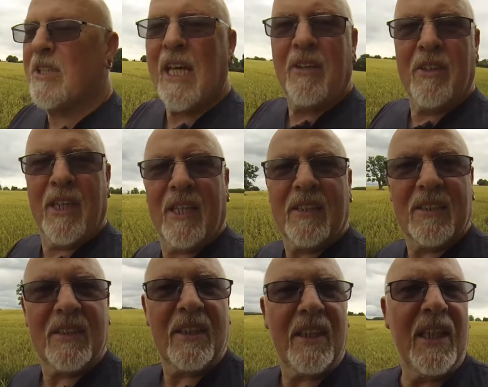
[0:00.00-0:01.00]
down here
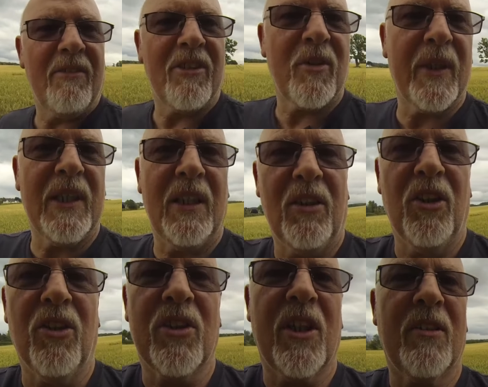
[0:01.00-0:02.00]
and have a quick little
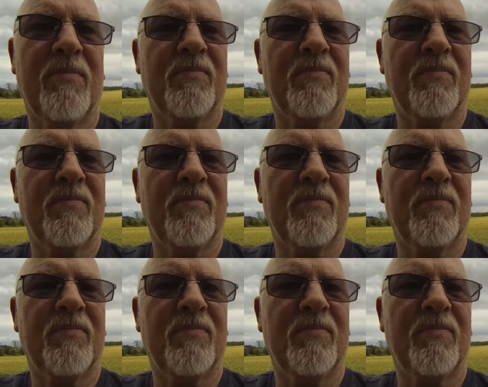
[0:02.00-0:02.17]
look,